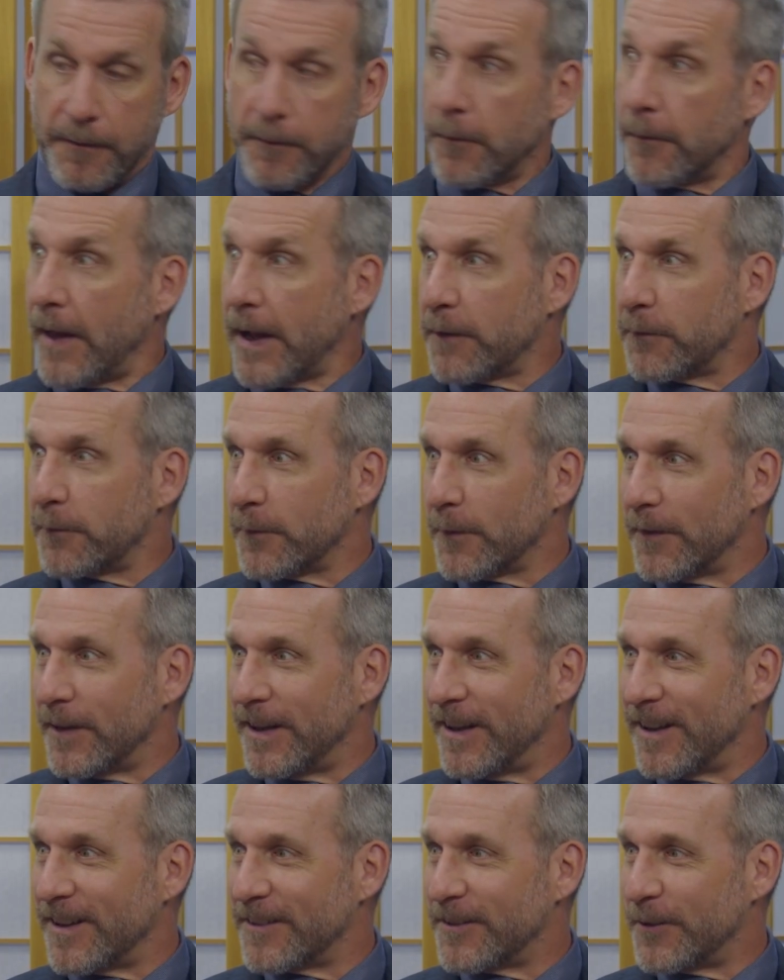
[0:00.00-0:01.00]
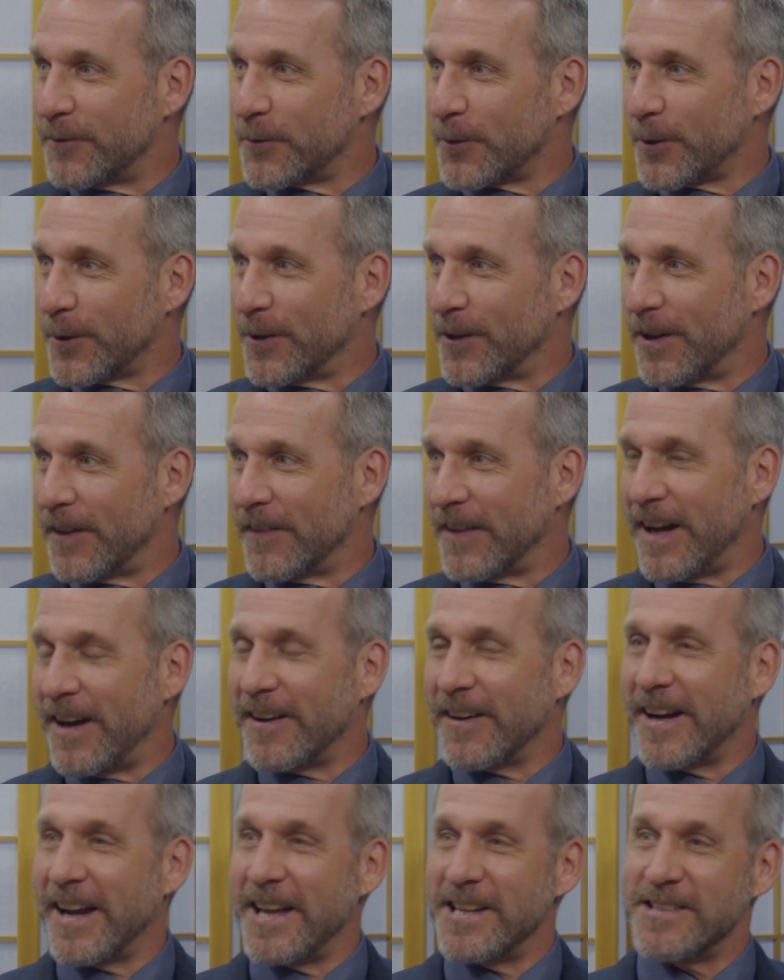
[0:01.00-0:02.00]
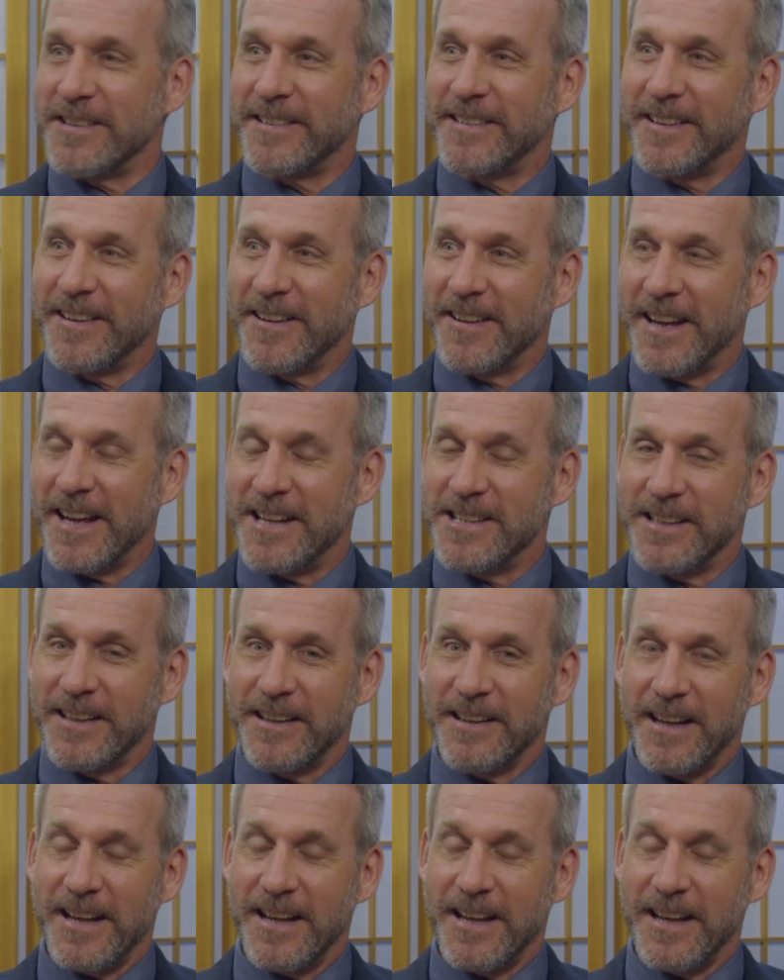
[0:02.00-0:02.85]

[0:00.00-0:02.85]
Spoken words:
So thanks for the tutorial on the Area Agency on Aging.